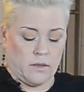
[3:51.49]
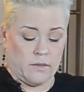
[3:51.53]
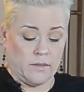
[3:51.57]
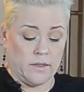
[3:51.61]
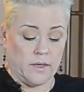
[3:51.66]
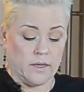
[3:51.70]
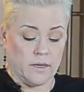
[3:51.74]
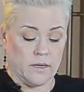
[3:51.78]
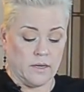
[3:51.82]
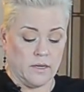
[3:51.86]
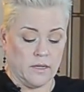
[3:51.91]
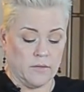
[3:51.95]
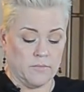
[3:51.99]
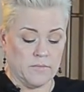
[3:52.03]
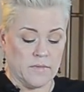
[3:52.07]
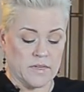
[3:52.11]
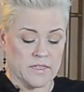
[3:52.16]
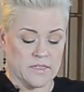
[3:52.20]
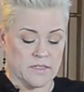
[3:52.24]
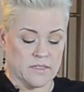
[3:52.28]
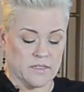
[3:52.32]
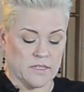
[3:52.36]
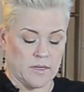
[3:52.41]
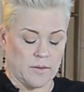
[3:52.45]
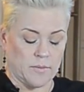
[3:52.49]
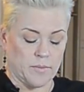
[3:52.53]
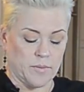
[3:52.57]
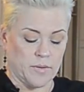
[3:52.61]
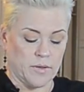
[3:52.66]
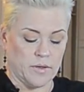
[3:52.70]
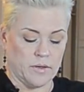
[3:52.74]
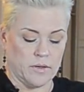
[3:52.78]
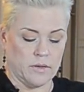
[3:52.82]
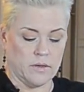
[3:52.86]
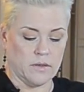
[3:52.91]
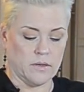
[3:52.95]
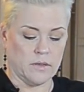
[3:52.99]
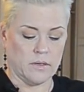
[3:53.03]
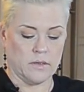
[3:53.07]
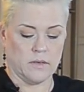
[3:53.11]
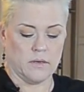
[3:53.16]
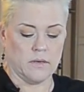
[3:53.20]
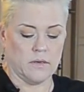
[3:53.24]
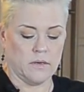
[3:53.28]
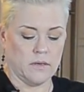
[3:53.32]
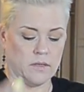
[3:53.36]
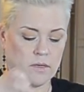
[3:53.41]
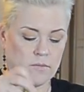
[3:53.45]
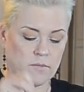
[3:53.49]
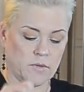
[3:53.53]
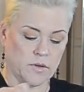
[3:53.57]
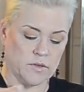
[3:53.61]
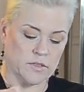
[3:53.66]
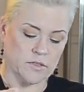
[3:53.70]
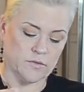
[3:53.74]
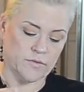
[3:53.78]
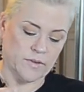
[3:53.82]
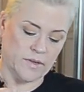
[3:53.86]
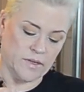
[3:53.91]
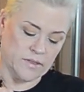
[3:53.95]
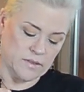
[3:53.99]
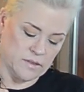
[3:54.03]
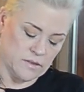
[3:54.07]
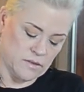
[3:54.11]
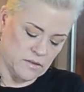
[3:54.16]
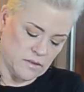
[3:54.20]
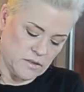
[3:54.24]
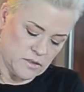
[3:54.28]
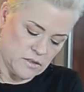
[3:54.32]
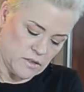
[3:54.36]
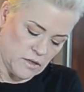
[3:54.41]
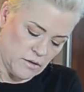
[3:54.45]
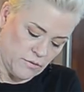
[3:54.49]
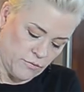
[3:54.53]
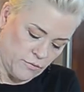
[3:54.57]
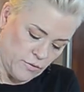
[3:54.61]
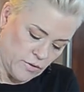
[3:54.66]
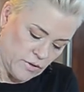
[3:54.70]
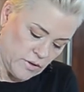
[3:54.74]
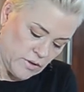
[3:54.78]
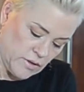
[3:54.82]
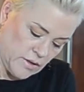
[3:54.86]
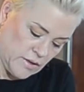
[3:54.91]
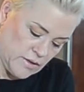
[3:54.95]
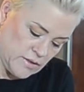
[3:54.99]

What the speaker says: that mixes up and emulsifies the stuff really